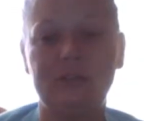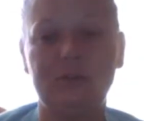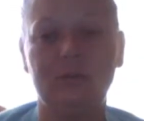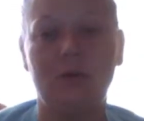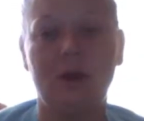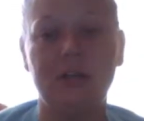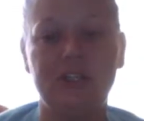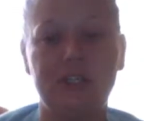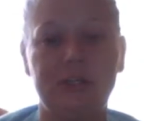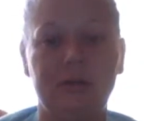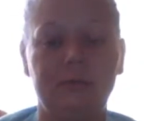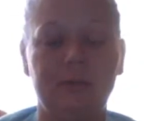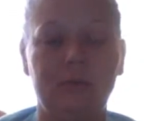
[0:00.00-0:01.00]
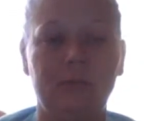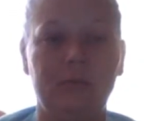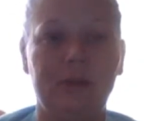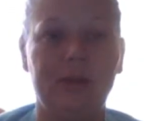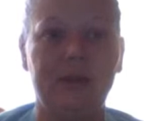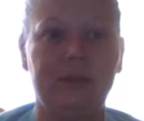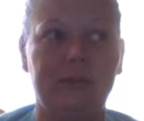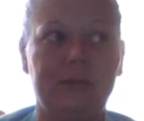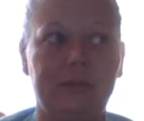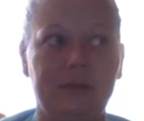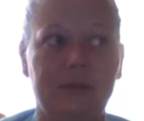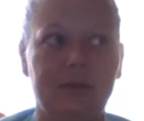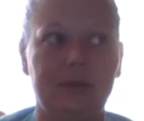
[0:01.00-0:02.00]
to watch him with
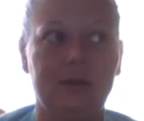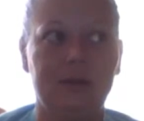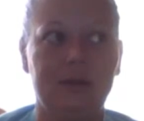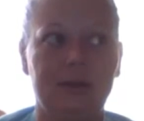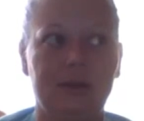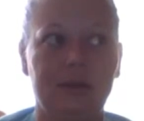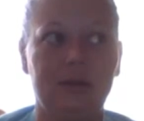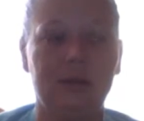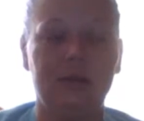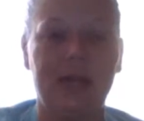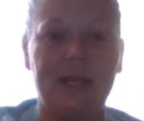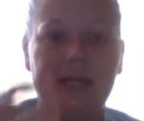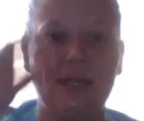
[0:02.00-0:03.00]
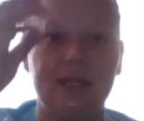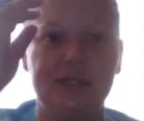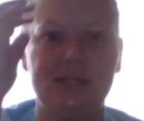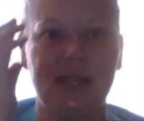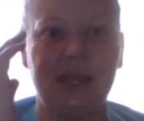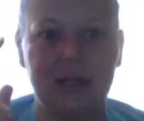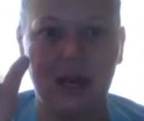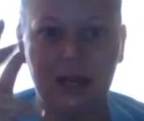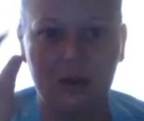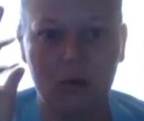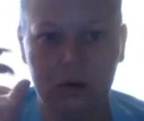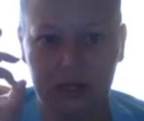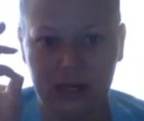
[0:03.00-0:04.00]
like his hand-eye
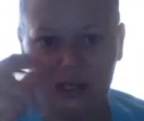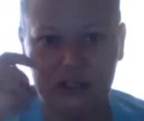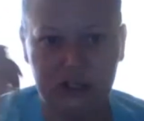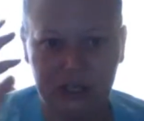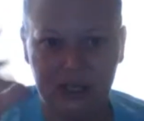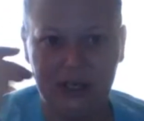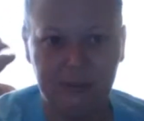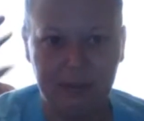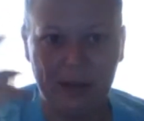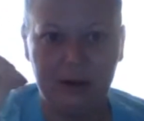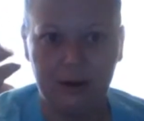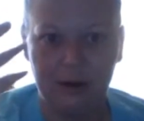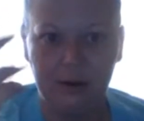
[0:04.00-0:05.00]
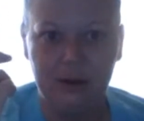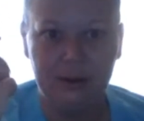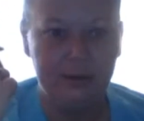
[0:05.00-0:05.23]
coordination getting better.